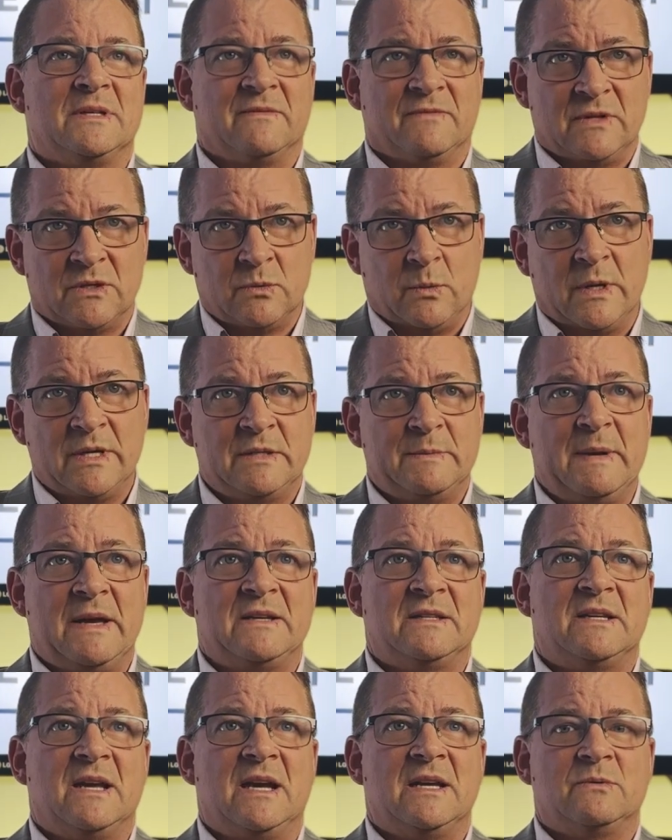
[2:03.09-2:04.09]
If this one
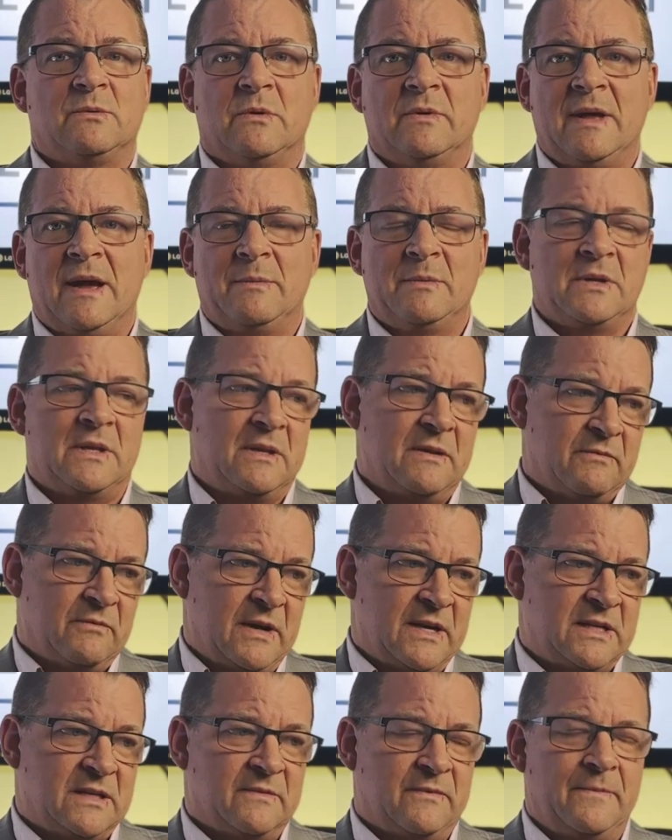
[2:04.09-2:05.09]
spouse dies, what would happen to the
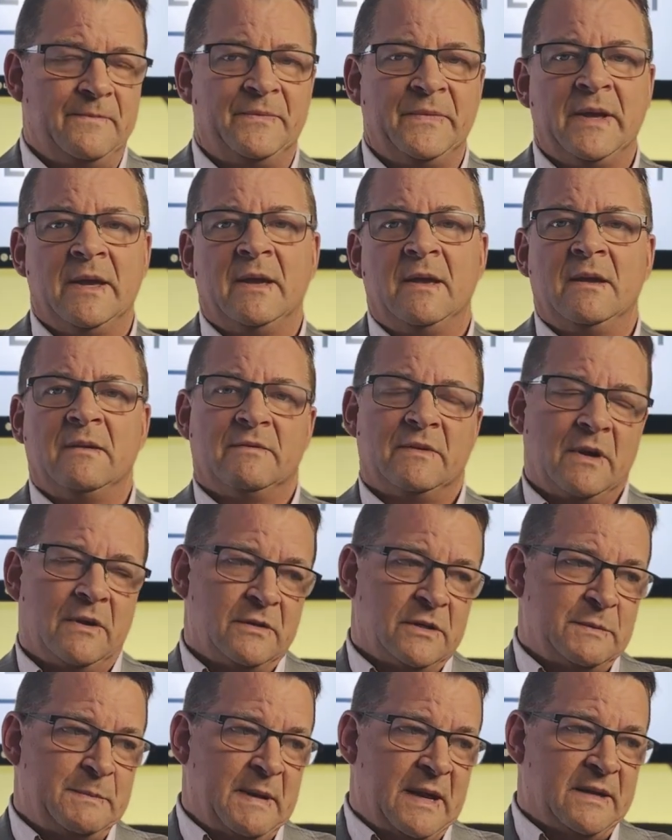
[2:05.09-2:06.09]
rest of them? If the other
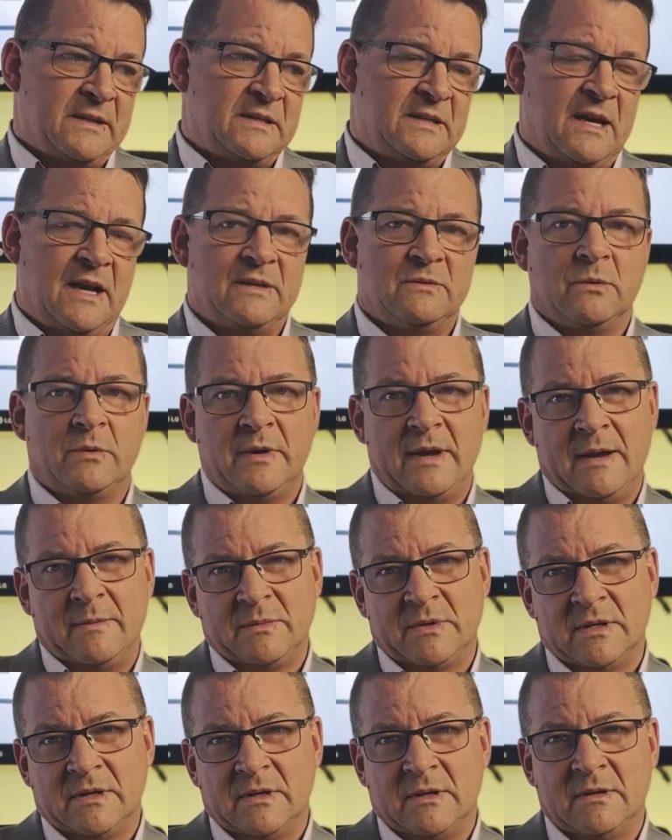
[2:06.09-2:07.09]
spouse dies, what would happen
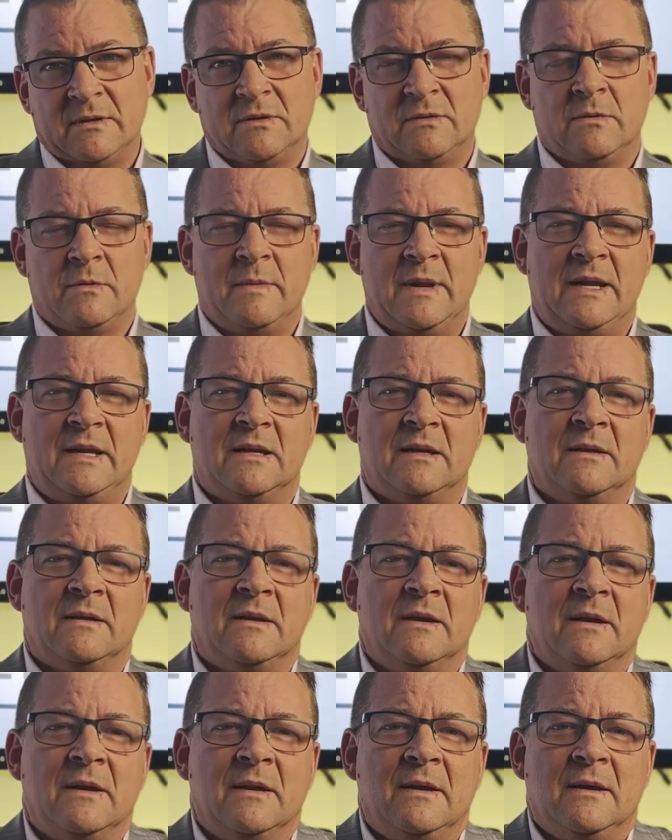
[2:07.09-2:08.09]
to the remaining
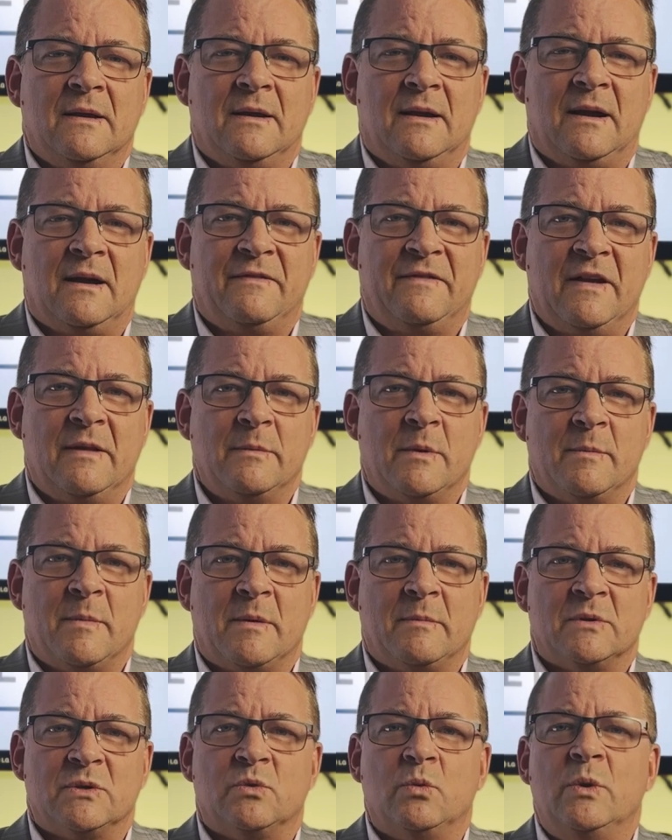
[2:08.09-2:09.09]
family
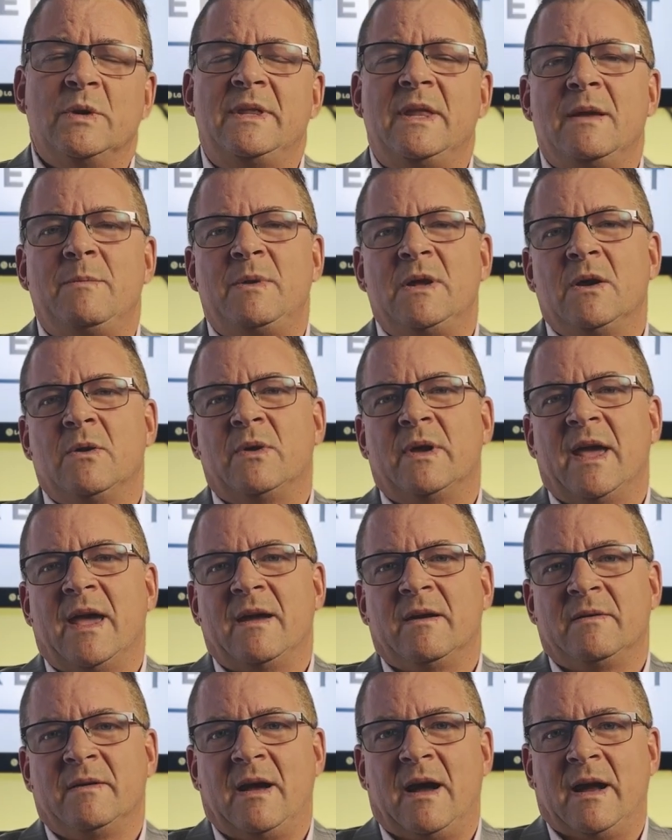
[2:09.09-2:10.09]
members? Would they be okay
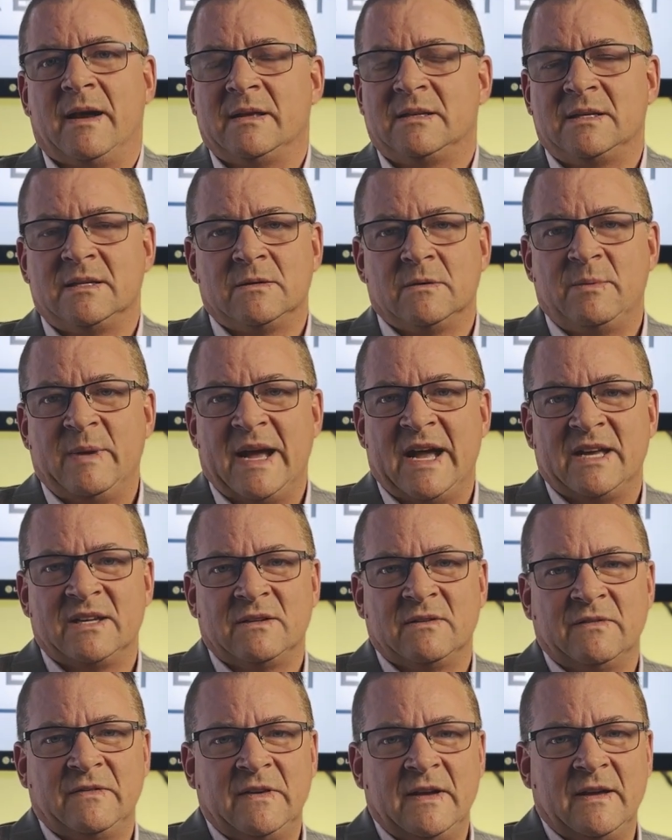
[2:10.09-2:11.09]
or not? It's either pass
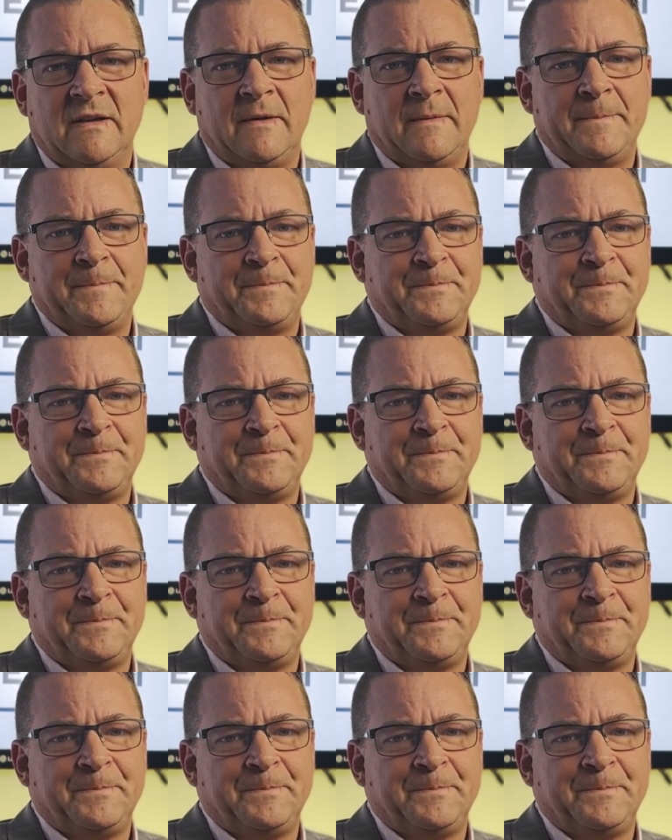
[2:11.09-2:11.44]
or fail.